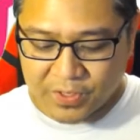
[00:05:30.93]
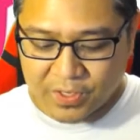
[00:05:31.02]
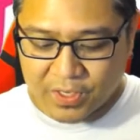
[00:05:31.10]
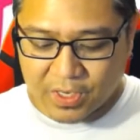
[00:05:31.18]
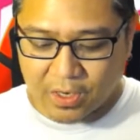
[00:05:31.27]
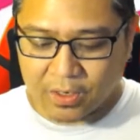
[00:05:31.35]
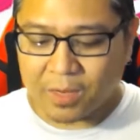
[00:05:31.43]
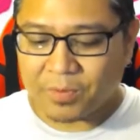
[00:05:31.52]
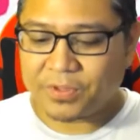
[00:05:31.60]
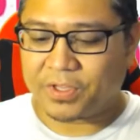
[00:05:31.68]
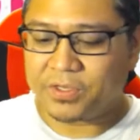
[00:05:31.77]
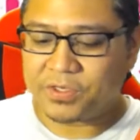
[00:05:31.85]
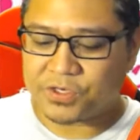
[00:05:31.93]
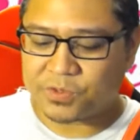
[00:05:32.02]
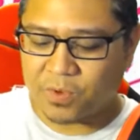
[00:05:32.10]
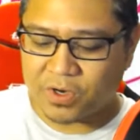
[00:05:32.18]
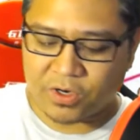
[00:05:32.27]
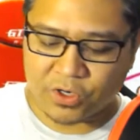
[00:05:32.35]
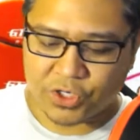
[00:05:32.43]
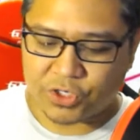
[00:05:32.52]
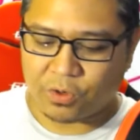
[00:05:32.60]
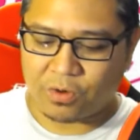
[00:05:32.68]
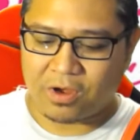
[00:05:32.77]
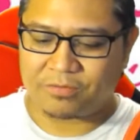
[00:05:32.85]
a couple of things, just wanted to
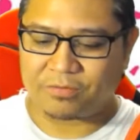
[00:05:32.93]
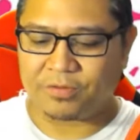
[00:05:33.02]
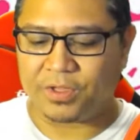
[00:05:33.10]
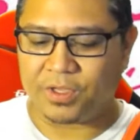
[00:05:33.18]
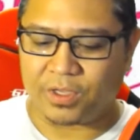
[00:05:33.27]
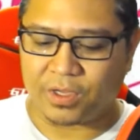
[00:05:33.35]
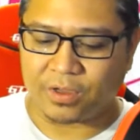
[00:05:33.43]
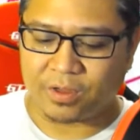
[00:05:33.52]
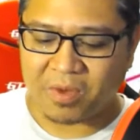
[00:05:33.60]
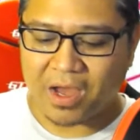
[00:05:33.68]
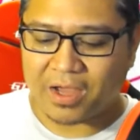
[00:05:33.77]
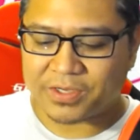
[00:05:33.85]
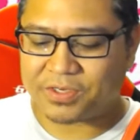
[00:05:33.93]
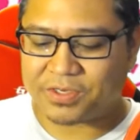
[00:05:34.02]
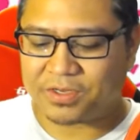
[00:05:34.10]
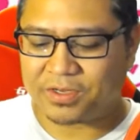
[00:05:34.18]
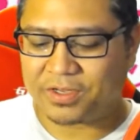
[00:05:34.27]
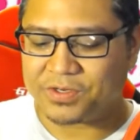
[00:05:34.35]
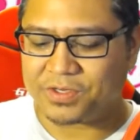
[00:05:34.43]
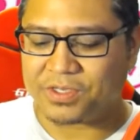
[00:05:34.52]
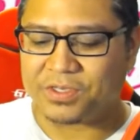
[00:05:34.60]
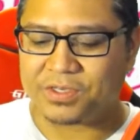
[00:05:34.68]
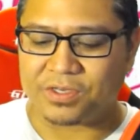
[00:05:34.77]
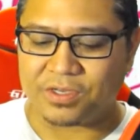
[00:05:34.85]
show off the box. As you can
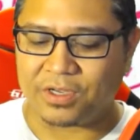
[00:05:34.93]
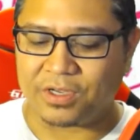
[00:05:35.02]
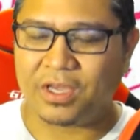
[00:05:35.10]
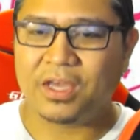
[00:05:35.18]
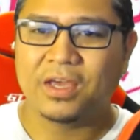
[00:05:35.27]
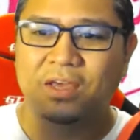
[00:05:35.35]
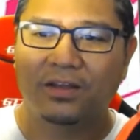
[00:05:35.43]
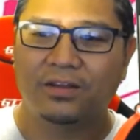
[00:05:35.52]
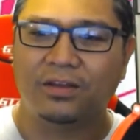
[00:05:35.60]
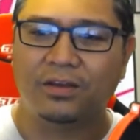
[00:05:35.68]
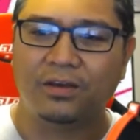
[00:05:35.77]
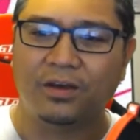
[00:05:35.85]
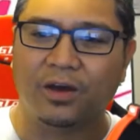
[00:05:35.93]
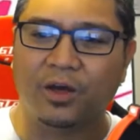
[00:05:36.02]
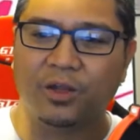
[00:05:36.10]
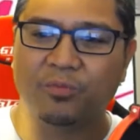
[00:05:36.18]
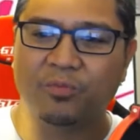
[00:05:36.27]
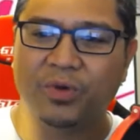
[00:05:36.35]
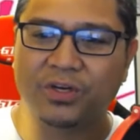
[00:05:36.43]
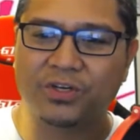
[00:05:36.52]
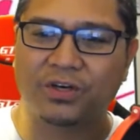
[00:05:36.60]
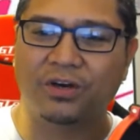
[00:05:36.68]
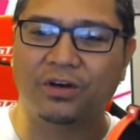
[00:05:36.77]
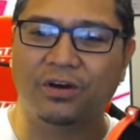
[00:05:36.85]
see, the
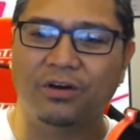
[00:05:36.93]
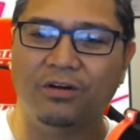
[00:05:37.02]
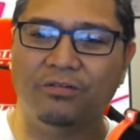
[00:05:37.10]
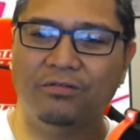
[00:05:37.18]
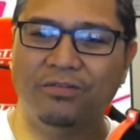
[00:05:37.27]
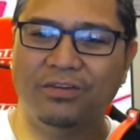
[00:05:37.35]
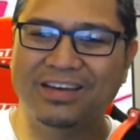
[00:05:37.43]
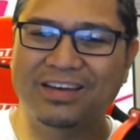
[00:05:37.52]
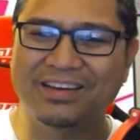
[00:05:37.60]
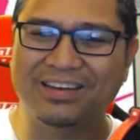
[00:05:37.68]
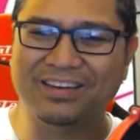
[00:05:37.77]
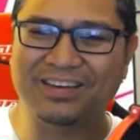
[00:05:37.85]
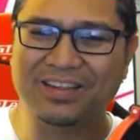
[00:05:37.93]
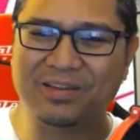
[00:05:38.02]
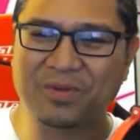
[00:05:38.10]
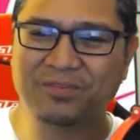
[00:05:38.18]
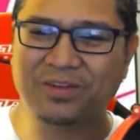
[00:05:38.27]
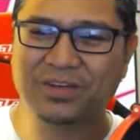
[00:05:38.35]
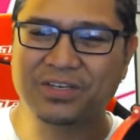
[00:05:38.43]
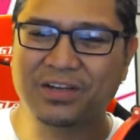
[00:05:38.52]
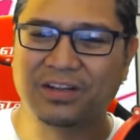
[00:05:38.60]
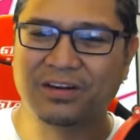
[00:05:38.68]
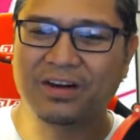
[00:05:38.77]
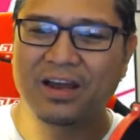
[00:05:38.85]
picture of get my reflection out of
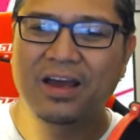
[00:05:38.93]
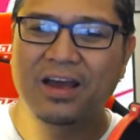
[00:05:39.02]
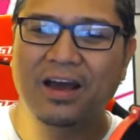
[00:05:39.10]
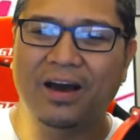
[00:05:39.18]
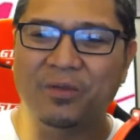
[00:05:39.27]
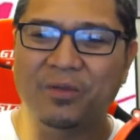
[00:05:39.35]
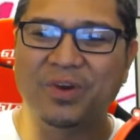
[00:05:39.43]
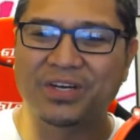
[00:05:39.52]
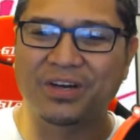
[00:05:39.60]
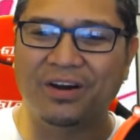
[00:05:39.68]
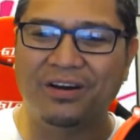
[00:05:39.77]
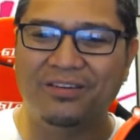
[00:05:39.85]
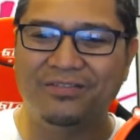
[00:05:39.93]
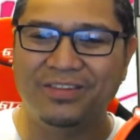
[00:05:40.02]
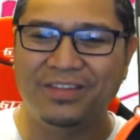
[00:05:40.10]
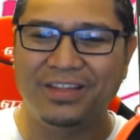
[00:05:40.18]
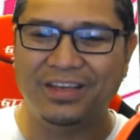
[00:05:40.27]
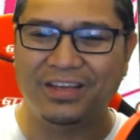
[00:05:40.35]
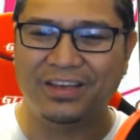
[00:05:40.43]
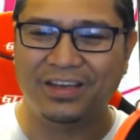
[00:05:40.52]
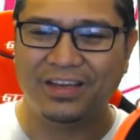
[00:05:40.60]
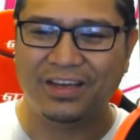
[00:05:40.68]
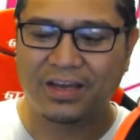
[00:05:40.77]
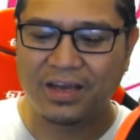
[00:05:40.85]
there. The picture of
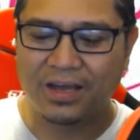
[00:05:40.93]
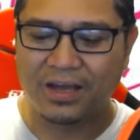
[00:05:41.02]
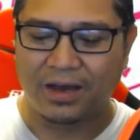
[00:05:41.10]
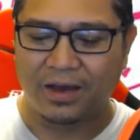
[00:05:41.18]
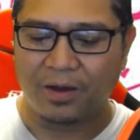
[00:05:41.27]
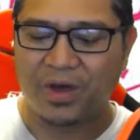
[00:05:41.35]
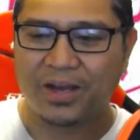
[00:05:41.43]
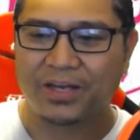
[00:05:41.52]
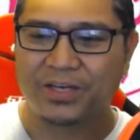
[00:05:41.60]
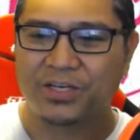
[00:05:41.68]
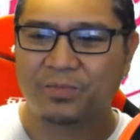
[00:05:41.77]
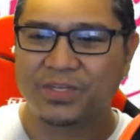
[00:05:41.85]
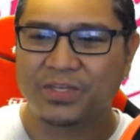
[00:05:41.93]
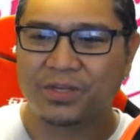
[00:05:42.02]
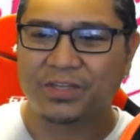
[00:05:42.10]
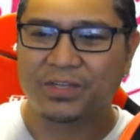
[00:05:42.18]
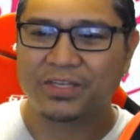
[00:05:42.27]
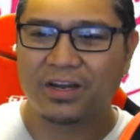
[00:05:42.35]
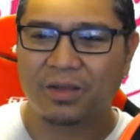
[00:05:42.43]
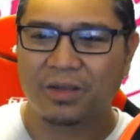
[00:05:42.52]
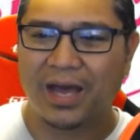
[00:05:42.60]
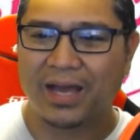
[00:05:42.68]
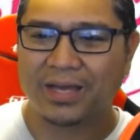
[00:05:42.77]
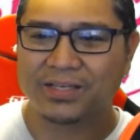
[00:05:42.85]
the PocketCHIP itself. That's kind of the
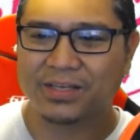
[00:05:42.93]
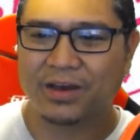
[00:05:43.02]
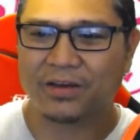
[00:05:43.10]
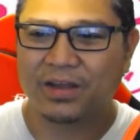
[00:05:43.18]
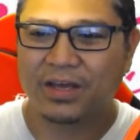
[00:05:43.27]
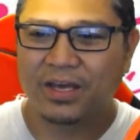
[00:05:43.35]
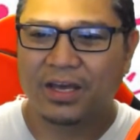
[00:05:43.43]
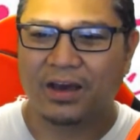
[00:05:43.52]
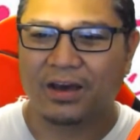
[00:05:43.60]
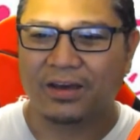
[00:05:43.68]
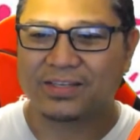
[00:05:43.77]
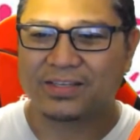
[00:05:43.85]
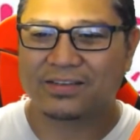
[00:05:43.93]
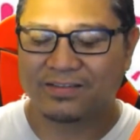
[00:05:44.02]
back side. It's